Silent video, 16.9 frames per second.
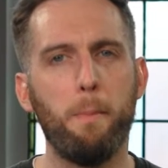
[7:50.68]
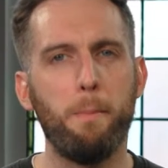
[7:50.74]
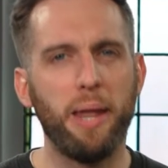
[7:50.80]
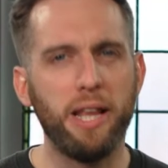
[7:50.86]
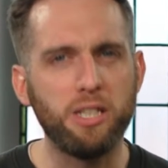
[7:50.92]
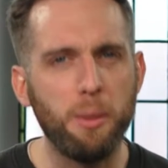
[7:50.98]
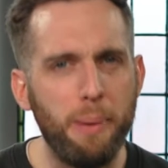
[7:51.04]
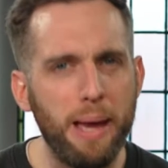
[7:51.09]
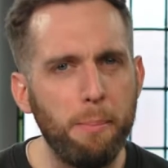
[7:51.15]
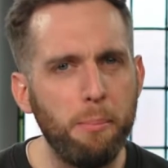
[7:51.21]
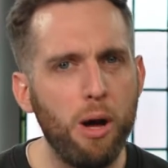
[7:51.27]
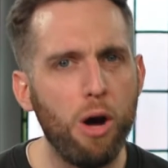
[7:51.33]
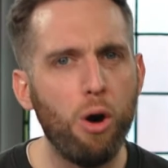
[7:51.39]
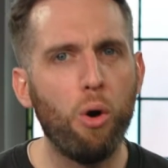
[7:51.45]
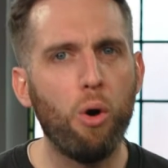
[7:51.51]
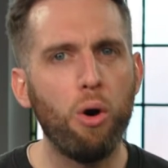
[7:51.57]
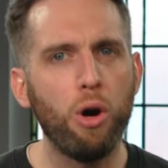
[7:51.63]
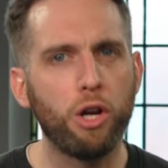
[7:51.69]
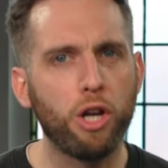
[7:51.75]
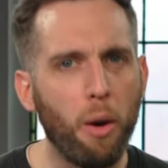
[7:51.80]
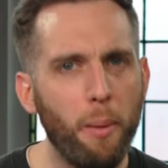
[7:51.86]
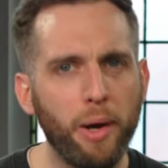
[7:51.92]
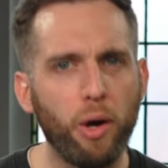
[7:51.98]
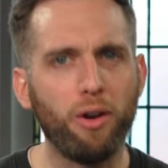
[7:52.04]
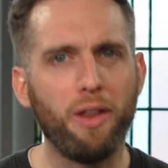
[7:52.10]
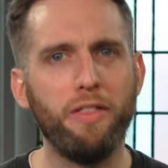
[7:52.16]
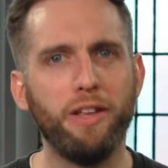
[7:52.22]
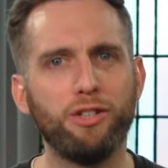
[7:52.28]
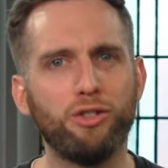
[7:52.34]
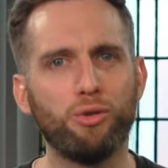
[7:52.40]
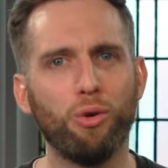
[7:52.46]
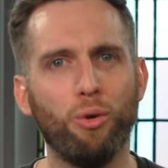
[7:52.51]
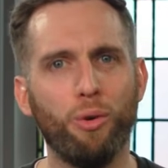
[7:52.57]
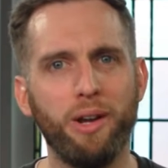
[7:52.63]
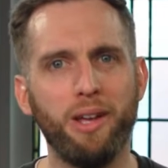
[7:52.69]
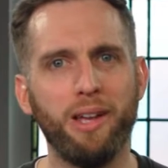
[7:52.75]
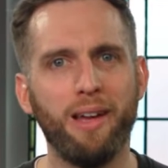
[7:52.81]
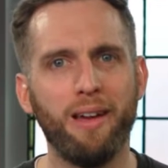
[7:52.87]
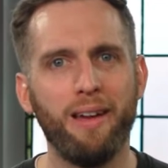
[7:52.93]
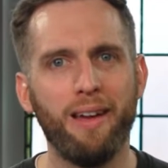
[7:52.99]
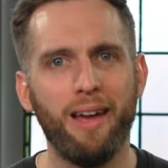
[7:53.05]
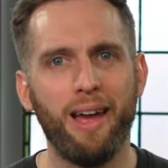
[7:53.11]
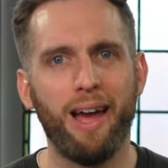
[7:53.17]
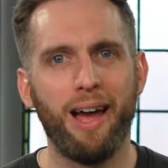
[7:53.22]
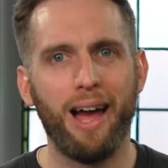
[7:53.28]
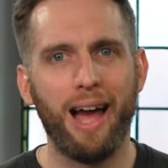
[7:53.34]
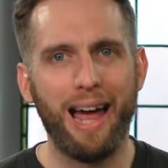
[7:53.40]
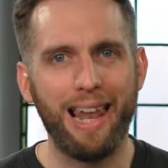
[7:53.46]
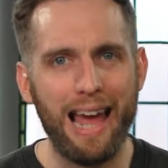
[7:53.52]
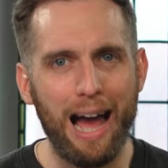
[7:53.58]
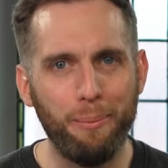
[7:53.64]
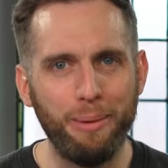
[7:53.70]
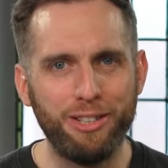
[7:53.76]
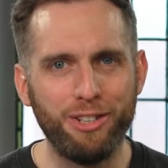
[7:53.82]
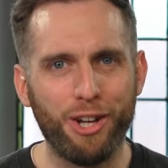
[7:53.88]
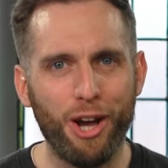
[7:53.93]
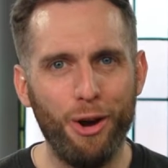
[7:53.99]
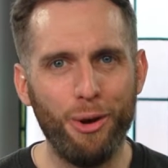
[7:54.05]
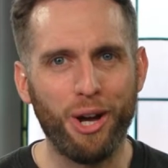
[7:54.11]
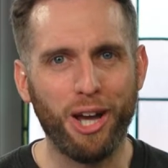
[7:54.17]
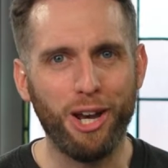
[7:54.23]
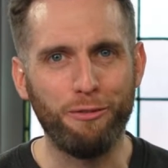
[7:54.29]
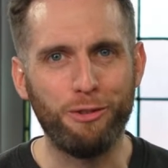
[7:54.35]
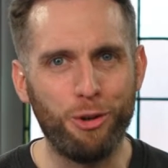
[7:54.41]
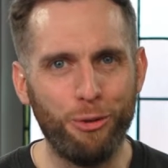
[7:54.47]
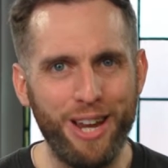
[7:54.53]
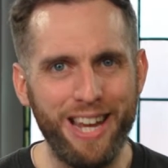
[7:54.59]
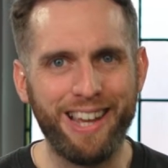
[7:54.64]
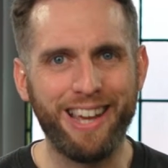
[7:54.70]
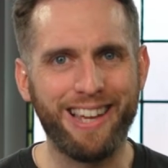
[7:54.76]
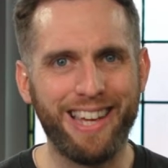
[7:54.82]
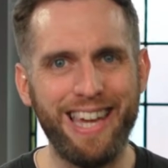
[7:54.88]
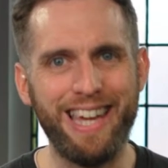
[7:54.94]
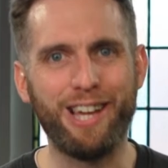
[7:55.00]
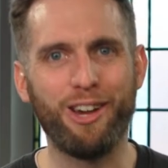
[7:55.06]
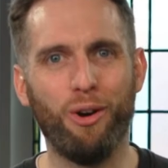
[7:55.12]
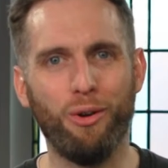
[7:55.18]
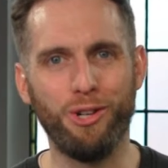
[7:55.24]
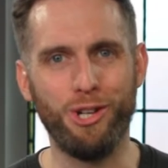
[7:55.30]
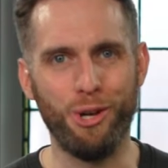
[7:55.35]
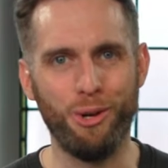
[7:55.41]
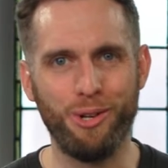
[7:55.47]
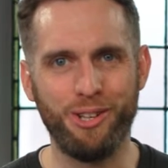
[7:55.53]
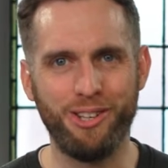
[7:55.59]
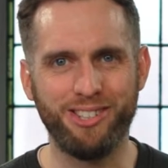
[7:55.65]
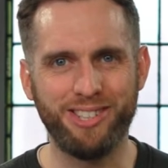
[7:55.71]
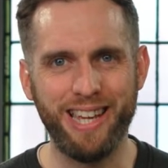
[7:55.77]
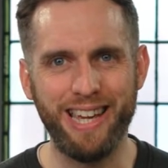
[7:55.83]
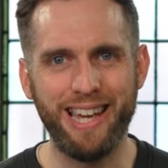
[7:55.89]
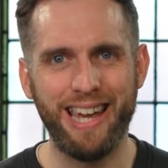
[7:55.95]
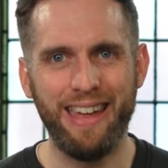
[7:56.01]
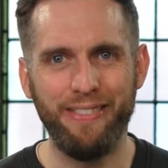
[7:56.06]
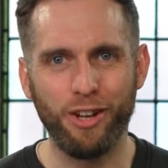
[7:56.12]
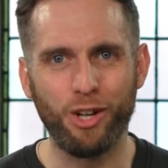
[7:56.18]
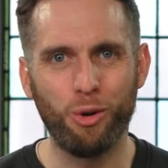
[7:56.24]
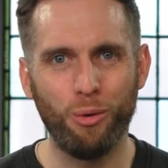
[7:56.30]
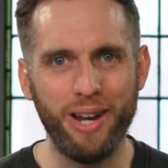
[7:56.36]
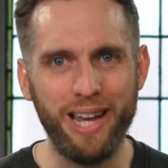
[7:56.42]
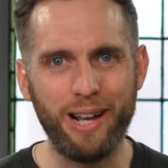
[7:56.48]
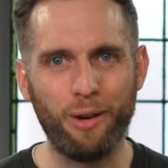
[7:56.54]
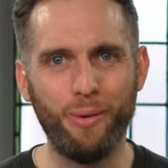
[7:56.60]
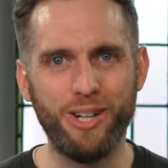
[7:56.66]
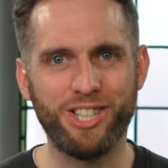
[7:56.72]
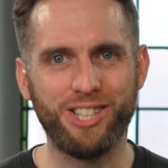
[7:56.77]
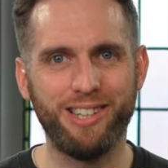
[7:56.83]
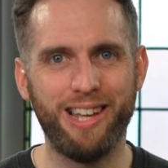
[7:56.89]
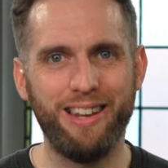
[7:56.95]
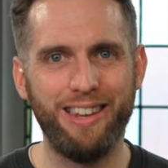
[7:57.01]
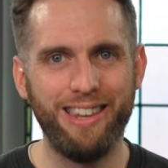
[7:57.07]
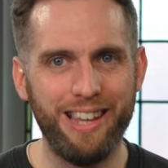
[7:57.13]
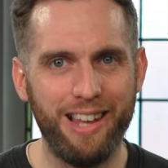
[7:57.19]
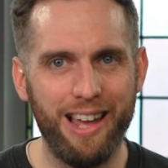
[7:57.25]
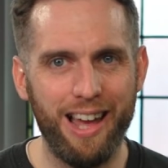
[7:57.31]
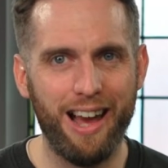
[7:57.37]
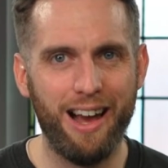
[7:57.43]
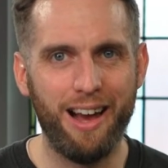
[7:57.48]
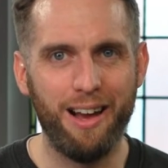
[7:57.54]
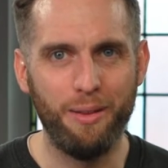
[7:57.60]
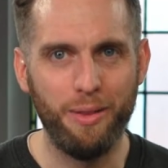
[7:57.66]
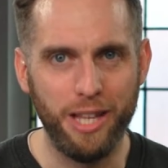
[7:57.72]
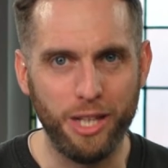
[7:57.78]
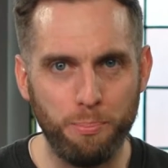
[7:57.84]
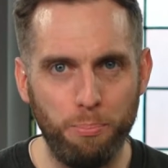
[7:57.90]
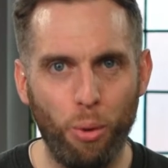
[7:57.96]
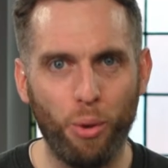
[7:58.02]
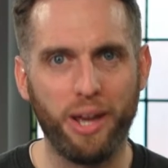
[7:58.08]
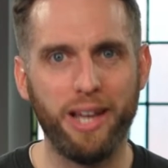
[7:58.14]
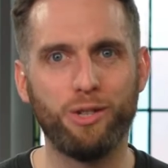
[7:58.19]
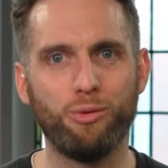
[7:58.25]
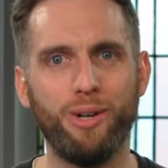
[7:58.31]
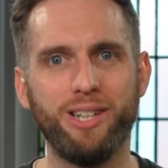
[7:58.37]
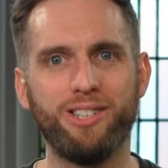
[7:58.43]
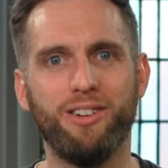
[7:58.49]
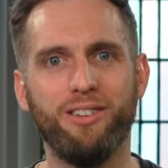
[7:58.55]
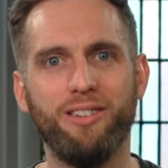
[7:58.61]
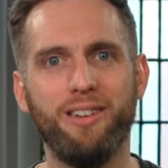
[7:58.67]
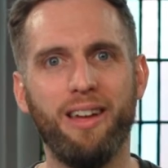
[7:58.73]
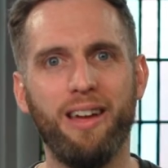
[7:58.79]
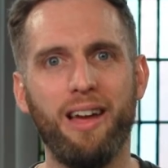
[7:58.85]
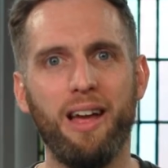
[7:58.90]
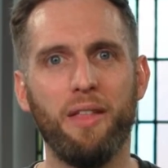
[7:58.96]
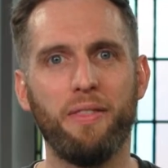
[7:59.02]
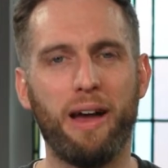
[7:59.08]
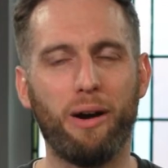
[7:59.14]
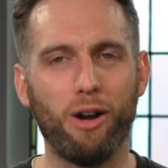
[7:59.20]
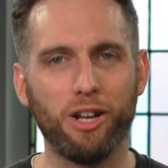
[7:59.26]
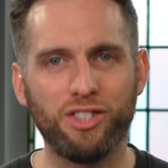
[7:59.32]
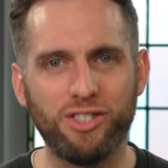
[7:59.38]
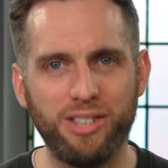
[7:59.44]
But there's a bit more going on in this story. Allow me to go kind of Greek geek on you. You see, in the Greek, which in this book is written, there are